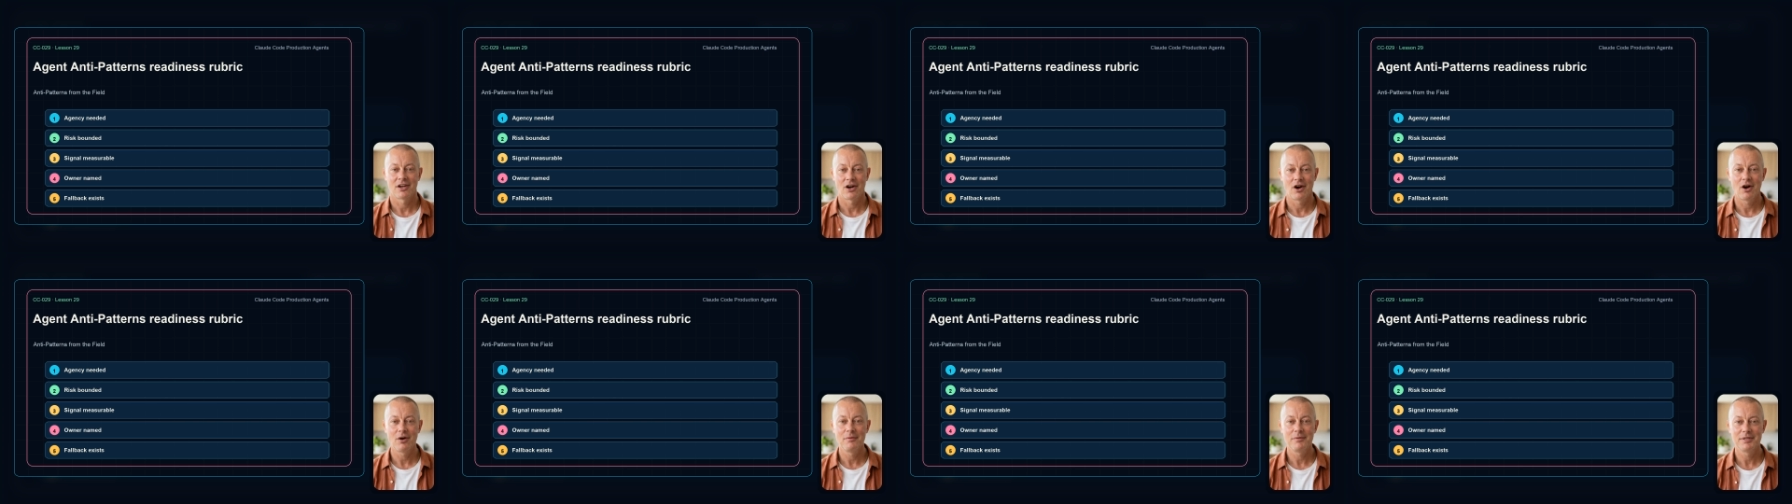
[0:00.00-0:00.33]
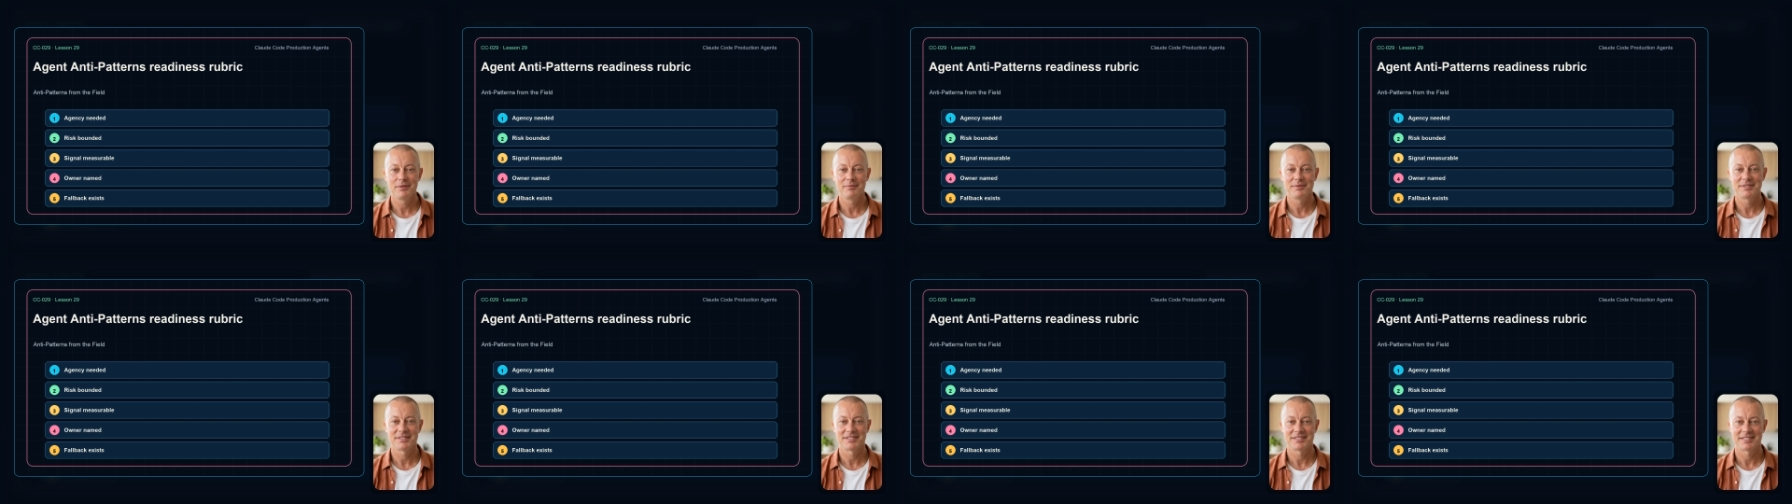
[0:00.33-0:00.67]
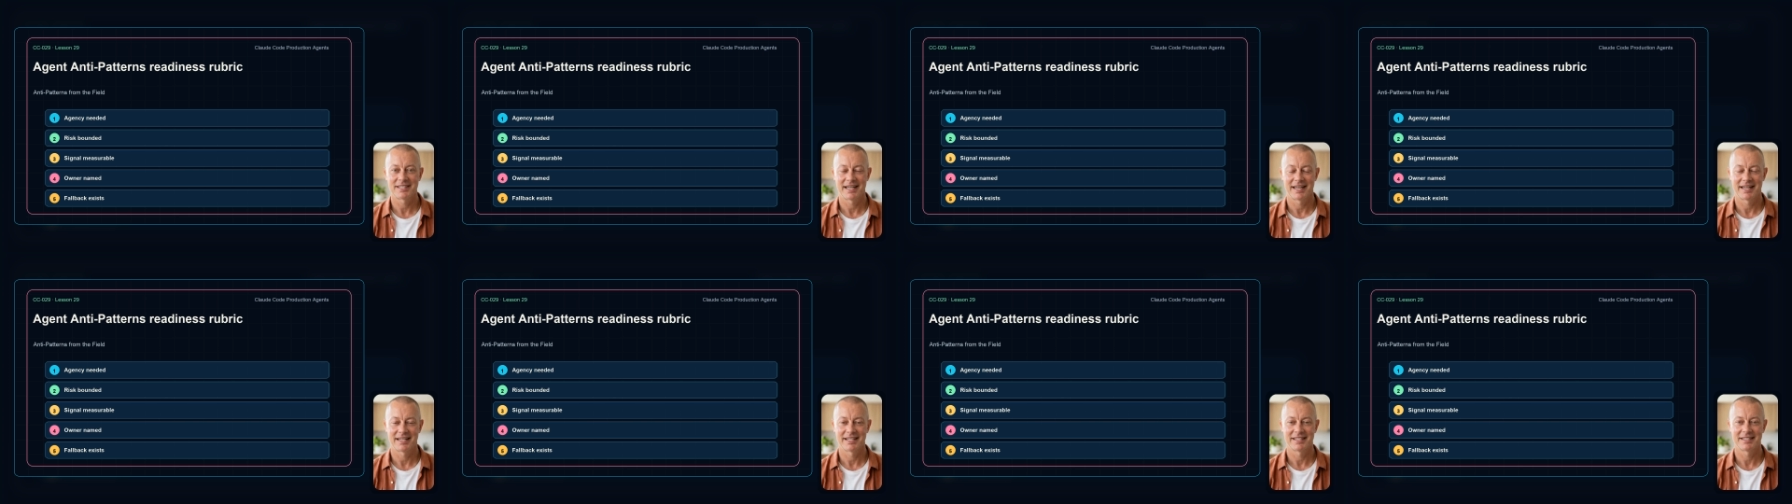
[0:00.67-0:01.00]
The common
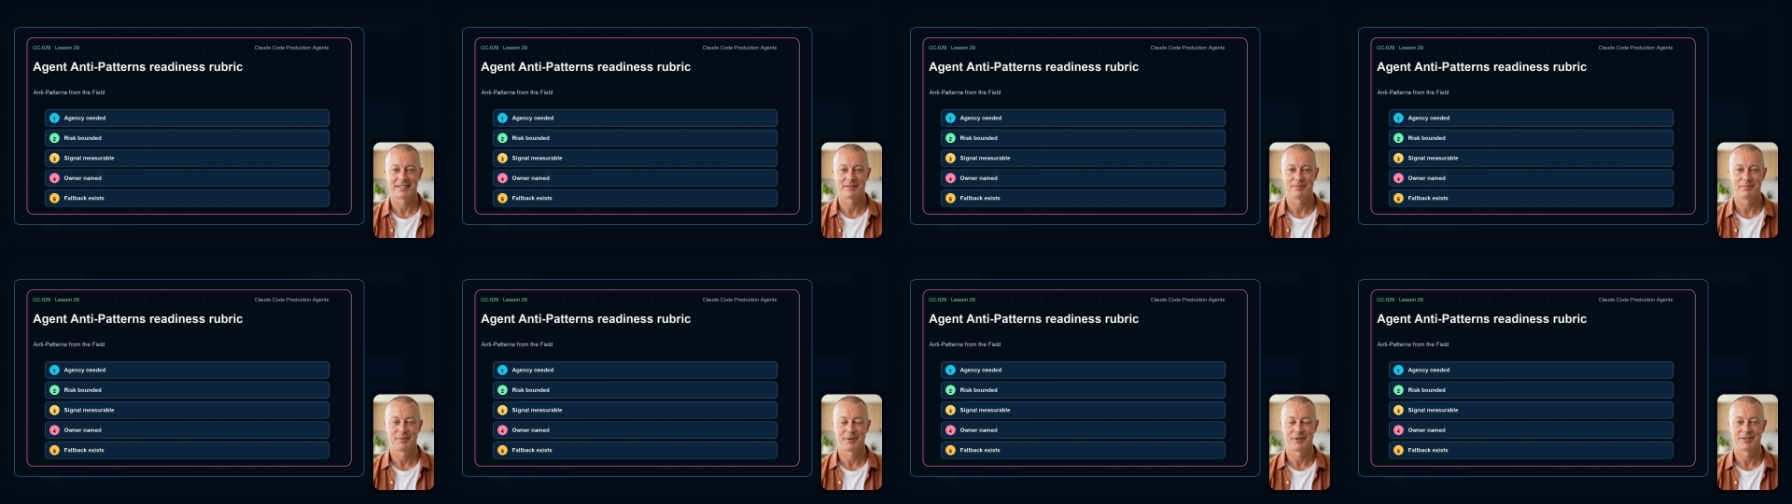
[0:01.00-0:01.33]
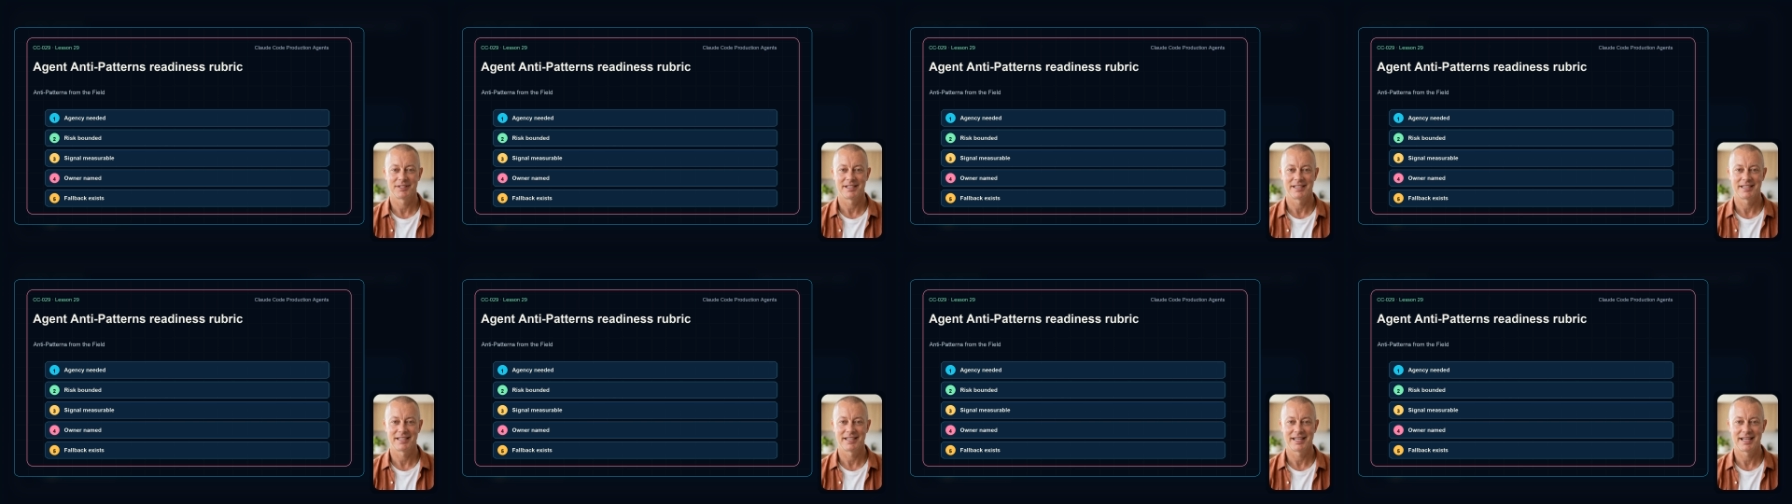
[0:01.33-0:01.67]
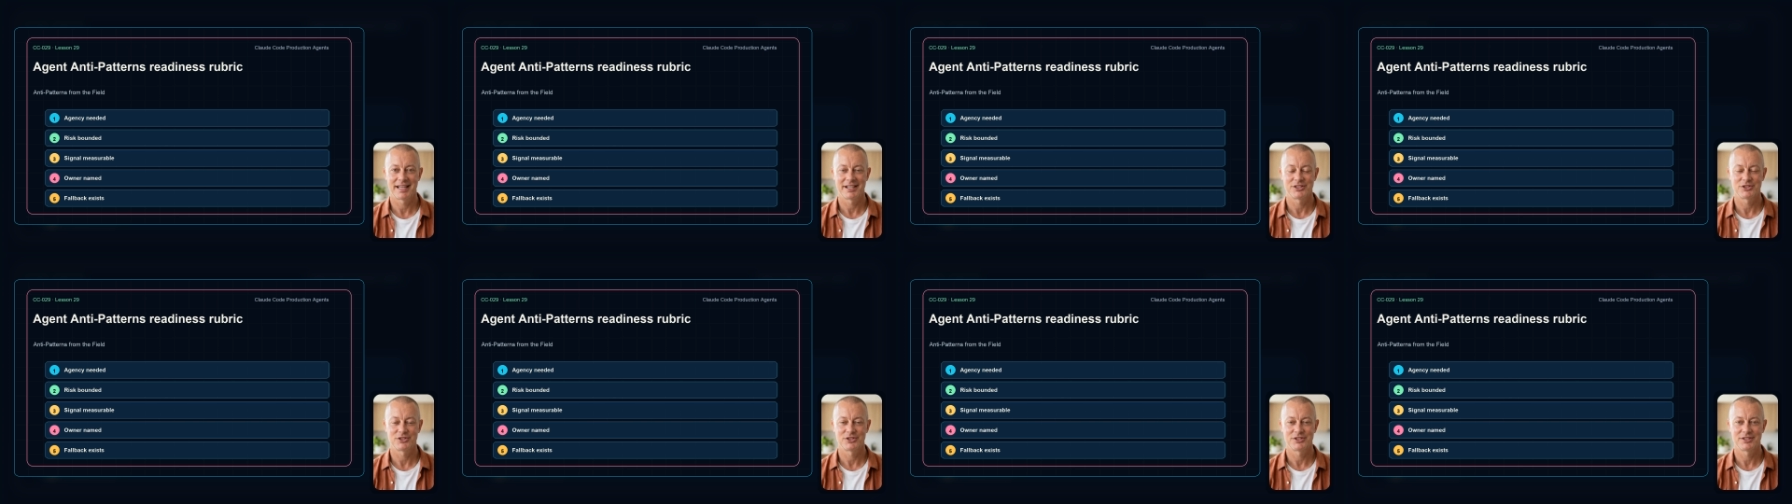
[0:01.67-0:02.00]
mistake is building
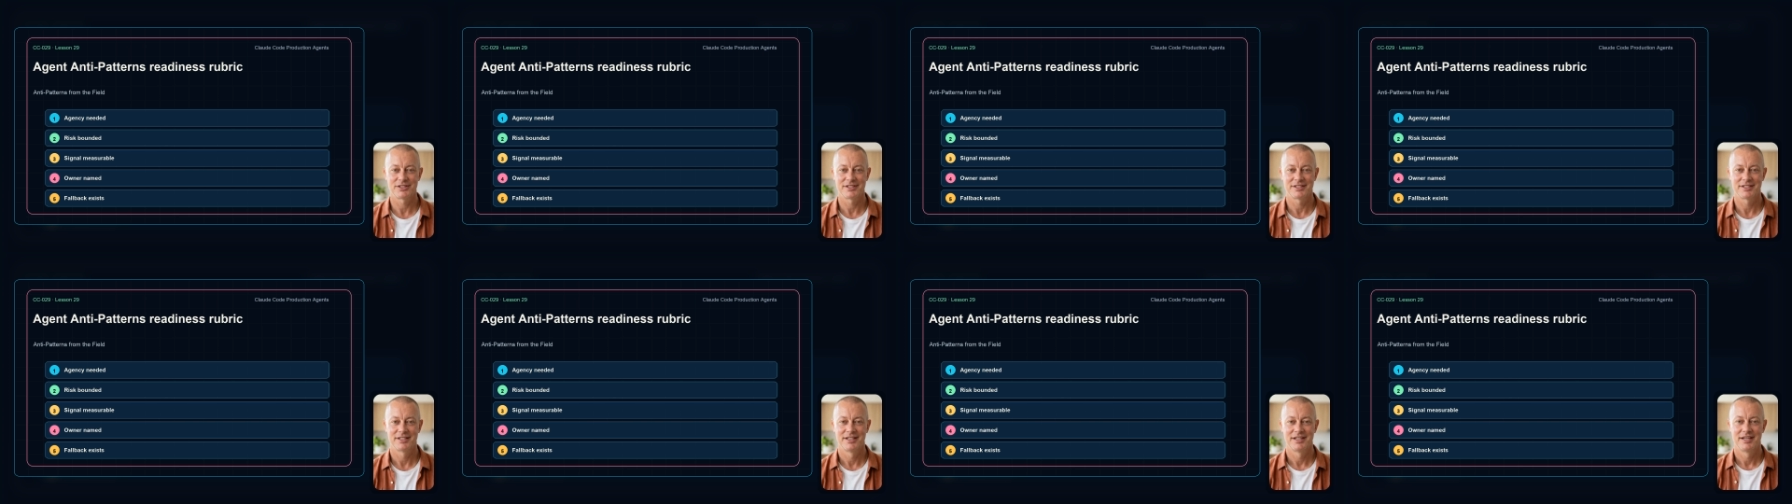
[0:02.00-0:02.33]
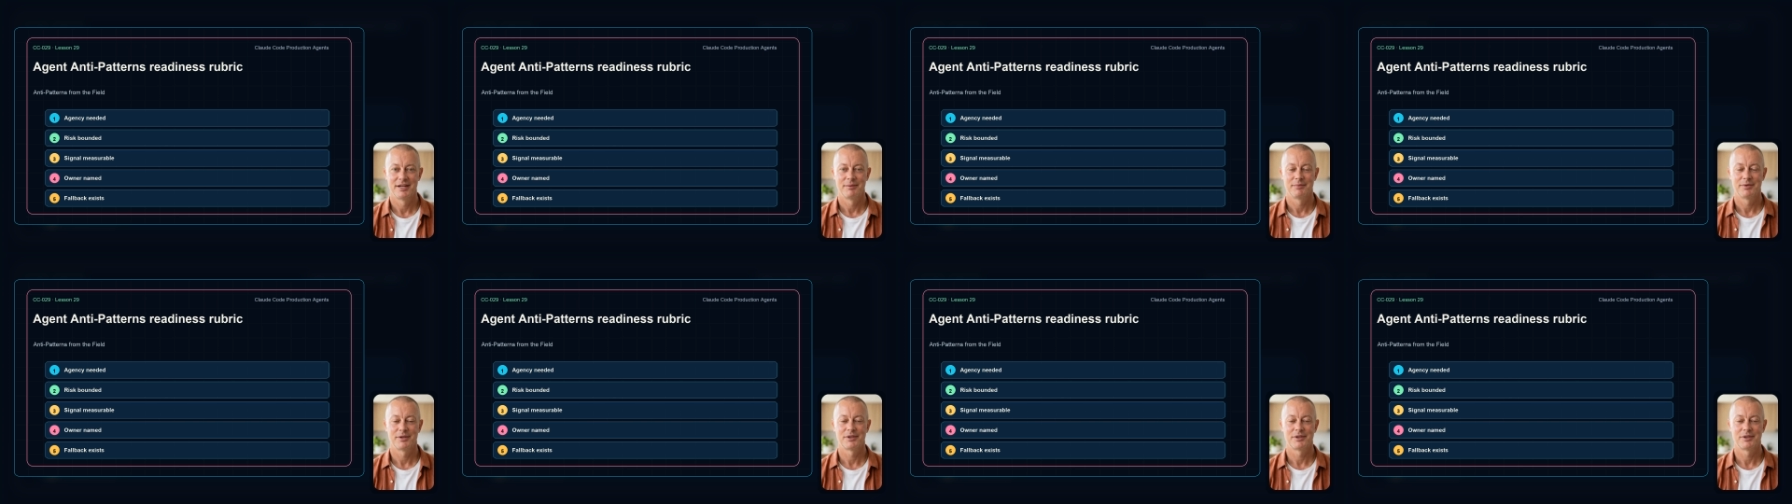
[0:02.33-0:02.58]
an agent